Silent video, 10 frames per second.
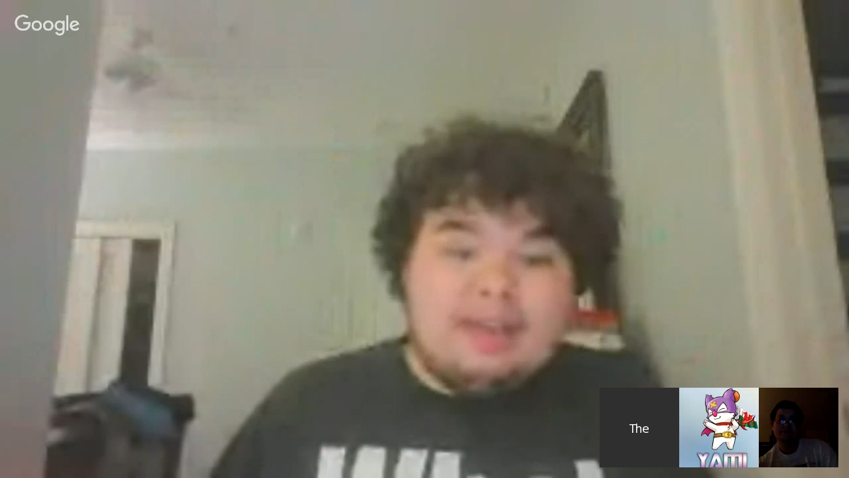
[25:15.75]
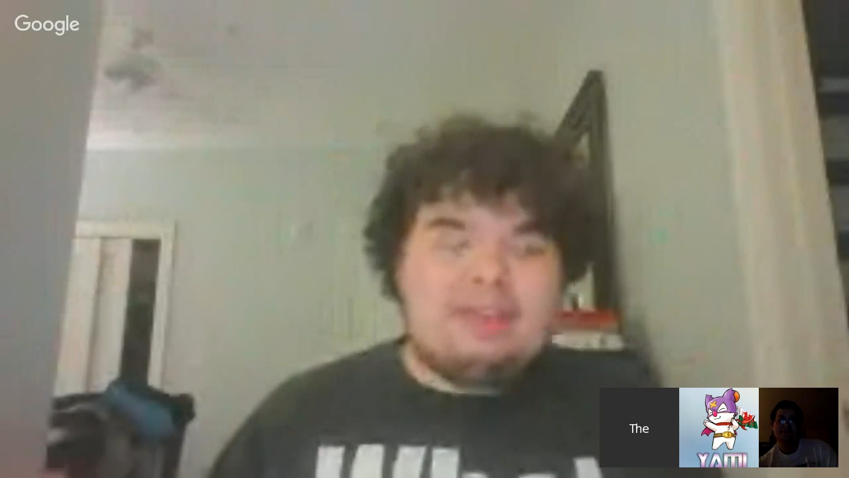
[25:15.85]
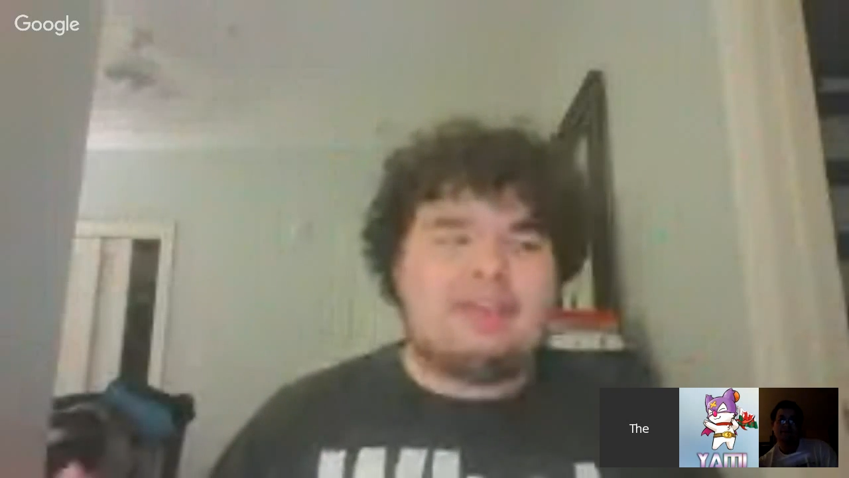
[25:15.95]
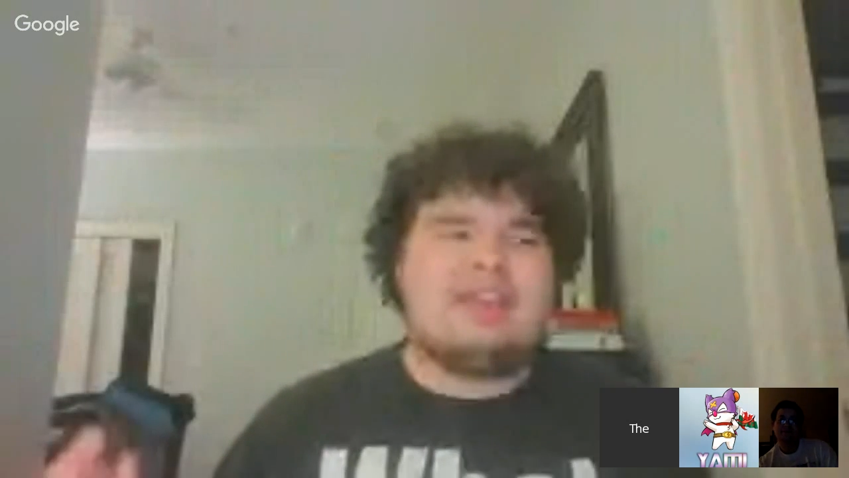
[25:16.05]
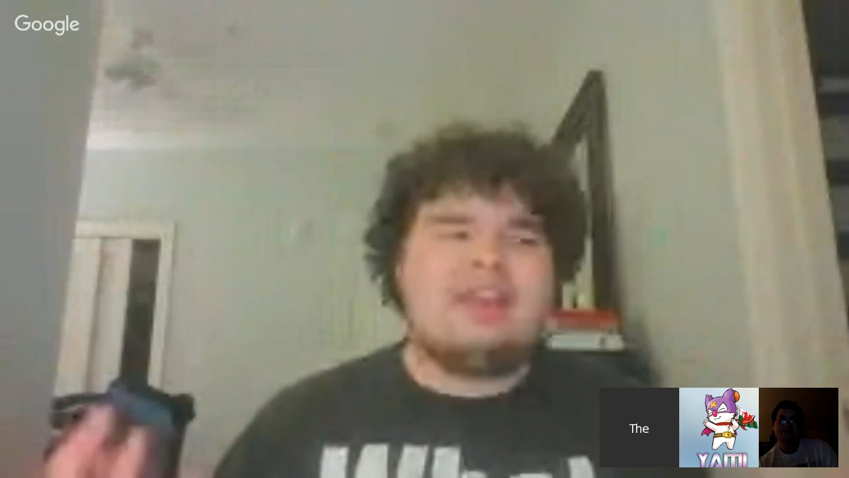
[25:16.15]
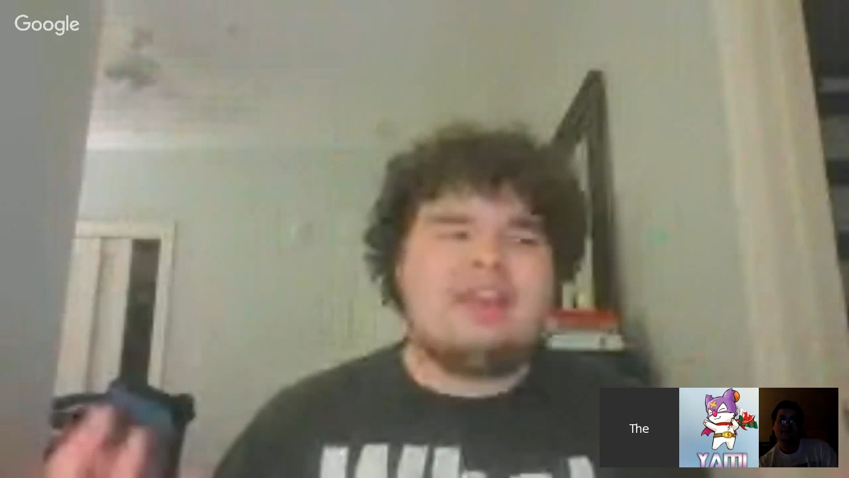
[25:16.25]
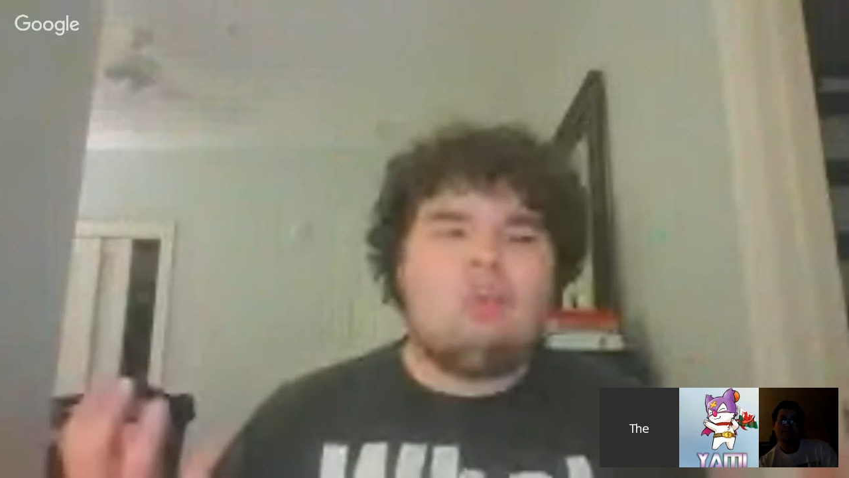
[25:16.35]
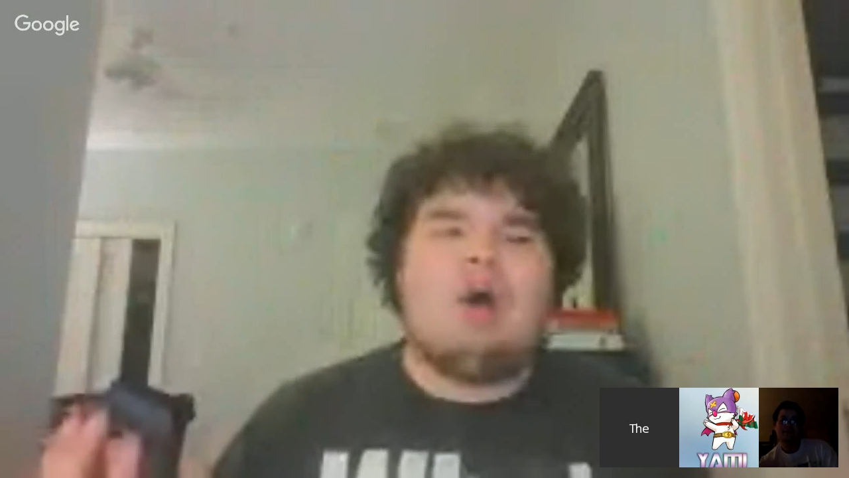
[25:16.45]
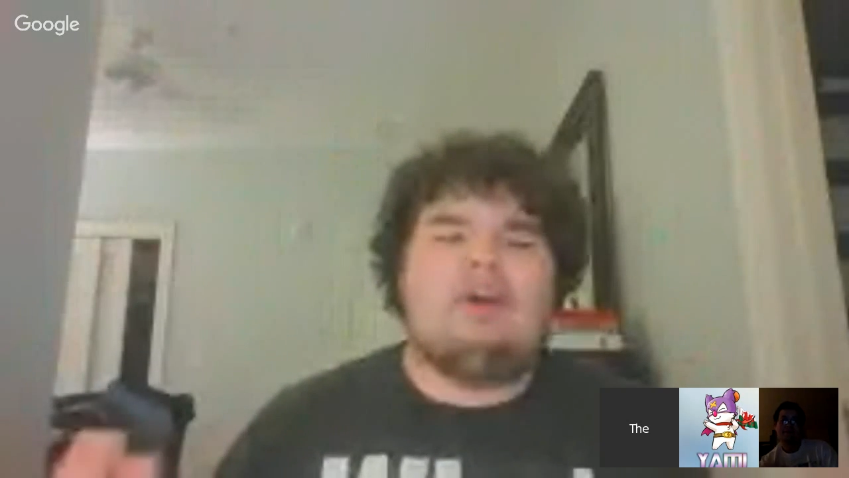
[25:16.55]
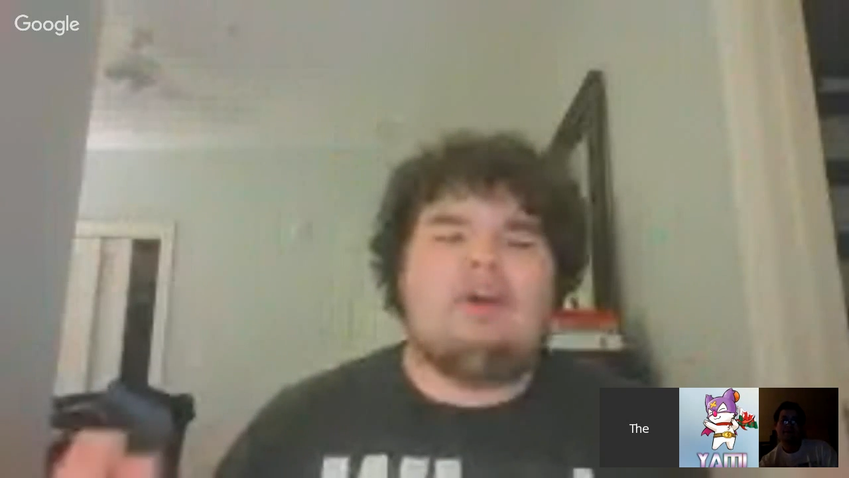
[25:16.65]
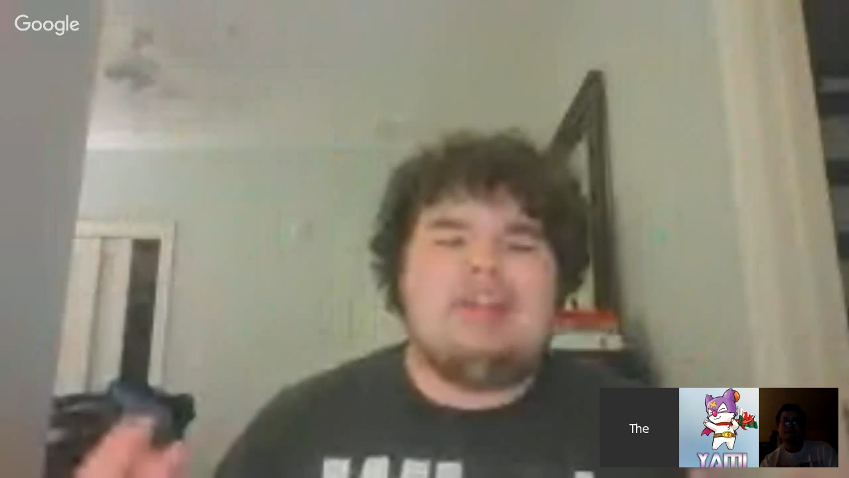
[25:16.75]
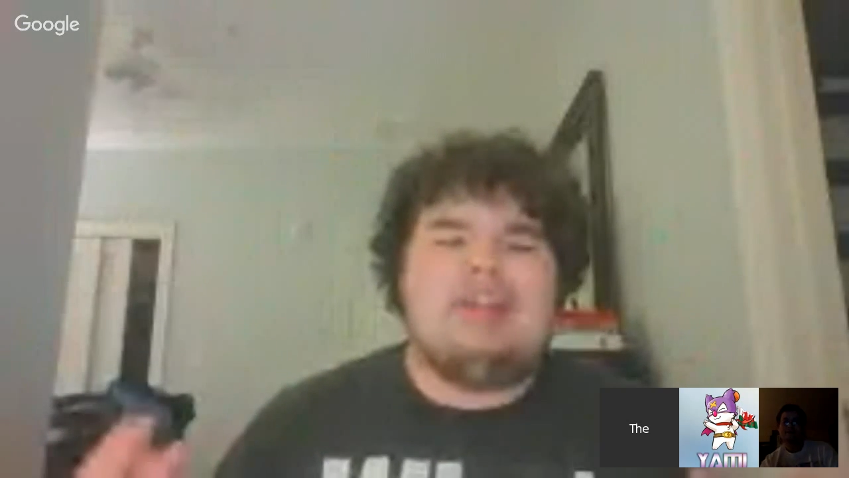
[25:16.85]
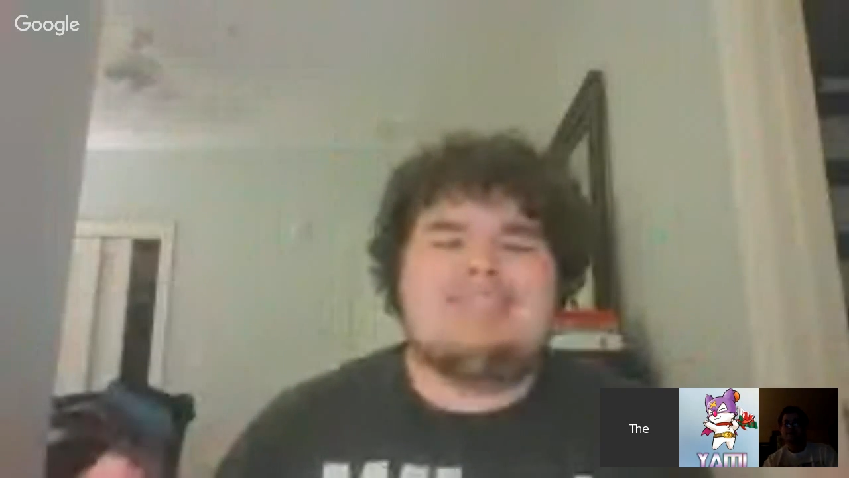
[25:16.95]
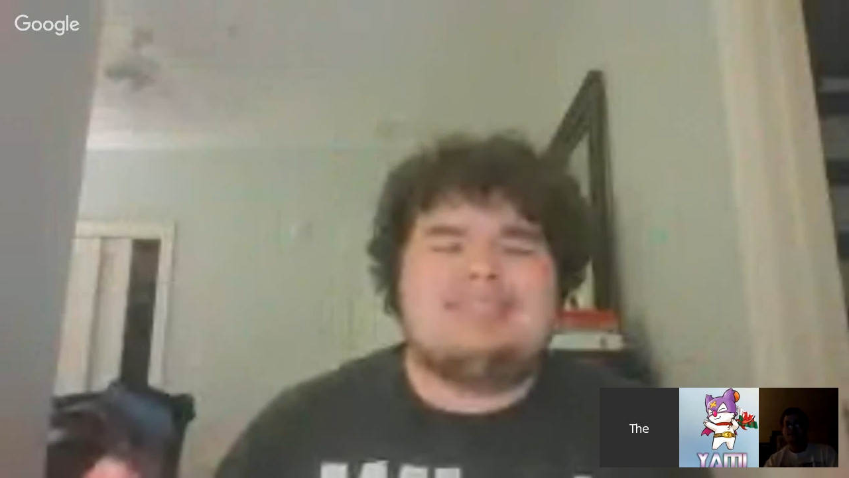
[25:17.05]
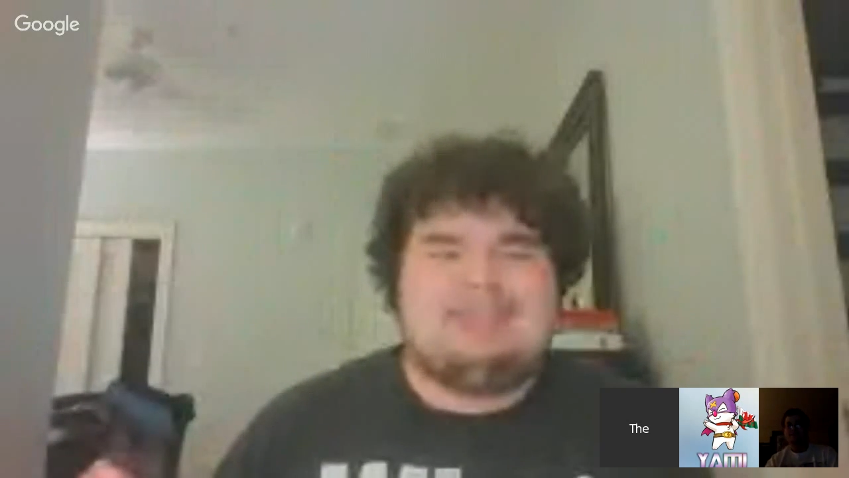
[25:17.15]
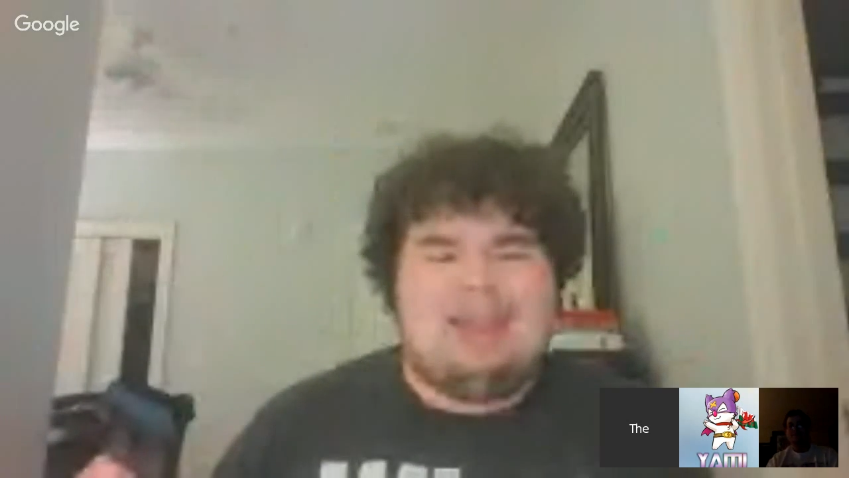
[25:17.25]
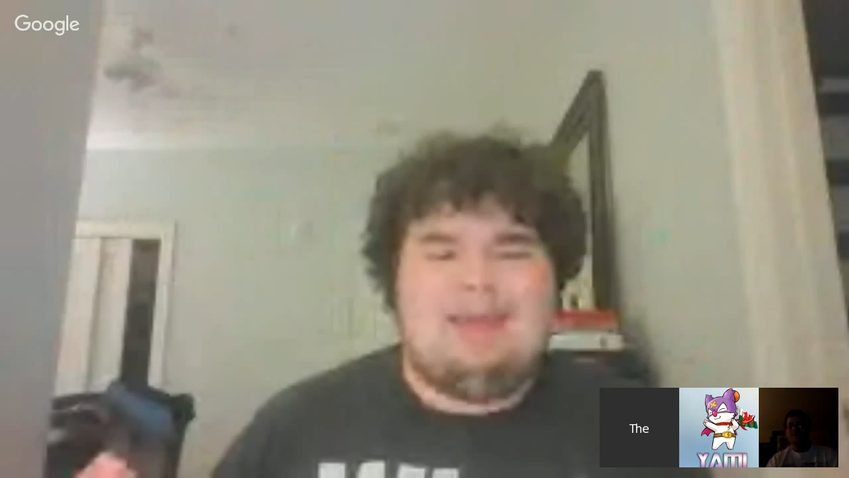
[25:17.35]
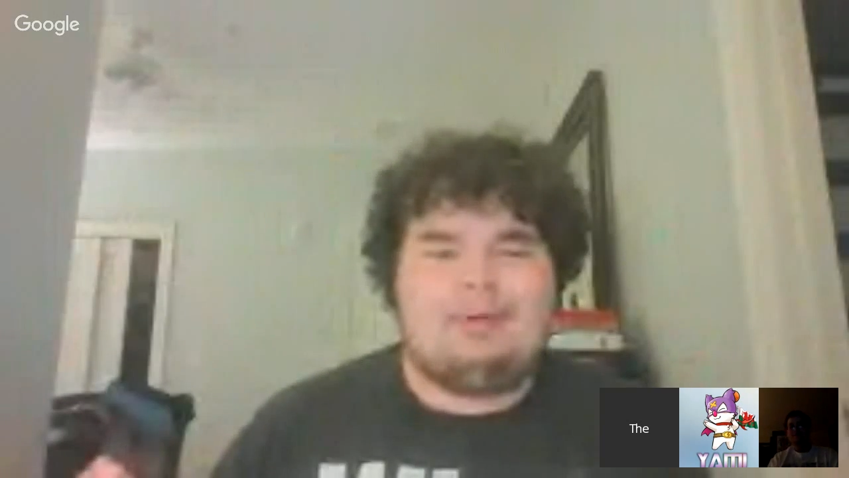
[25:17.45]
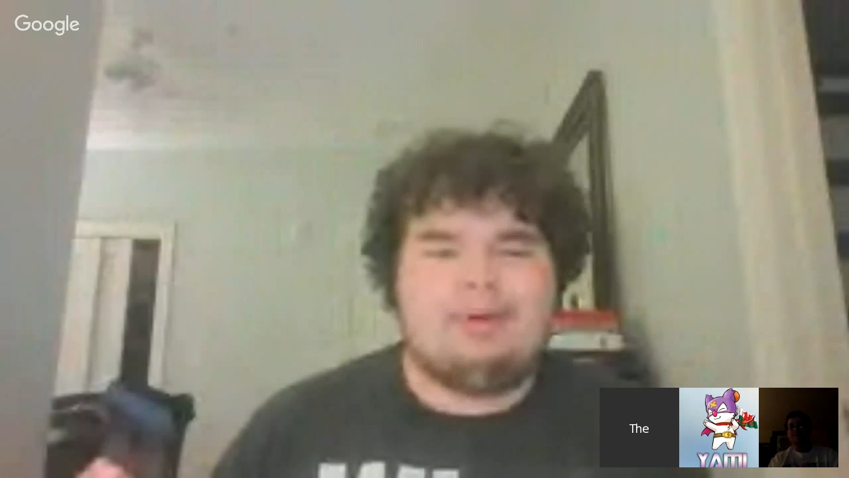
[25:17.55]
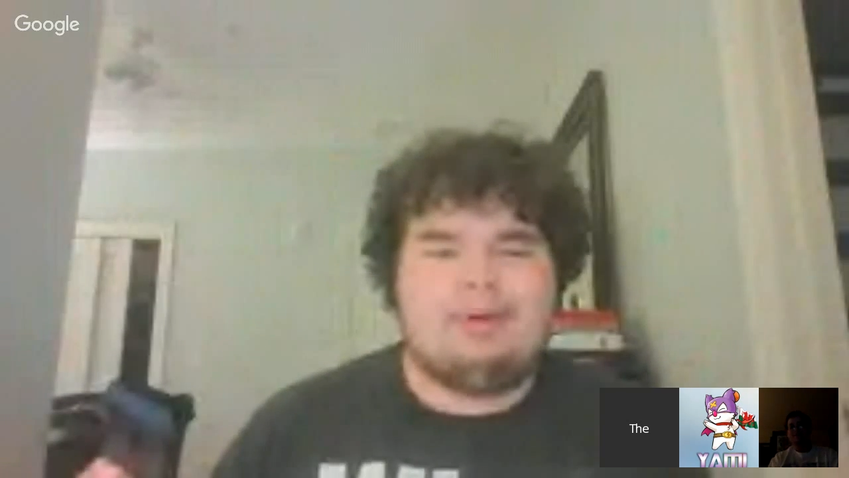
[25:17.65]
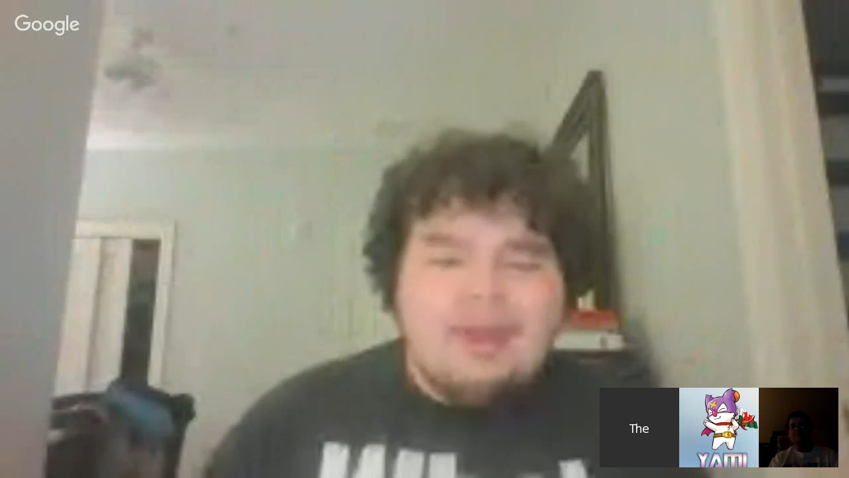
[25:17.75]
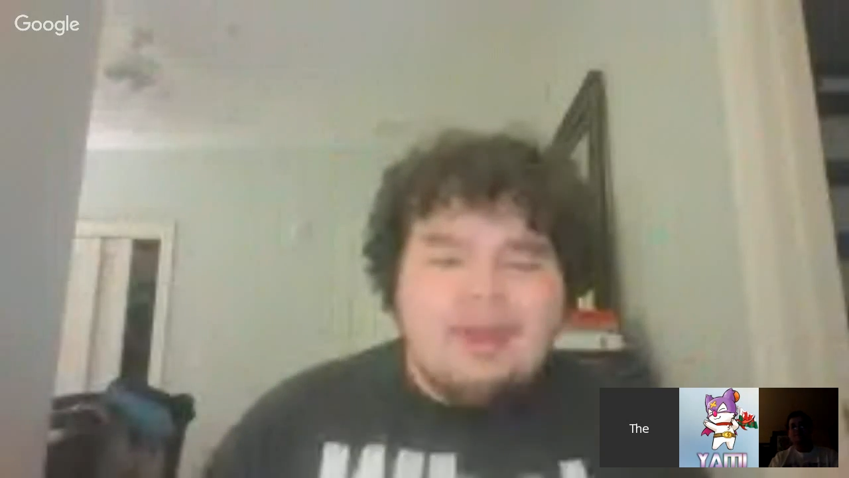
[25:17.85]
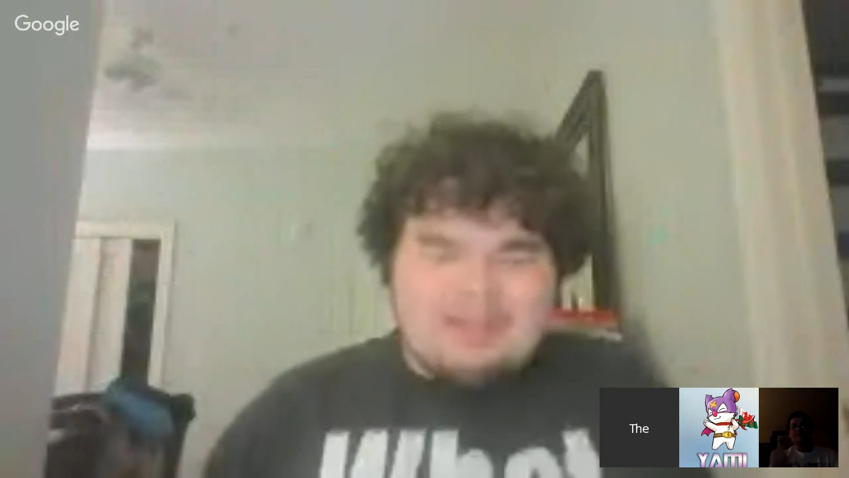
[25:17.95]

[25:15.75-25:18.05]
That's like a water lightsaber!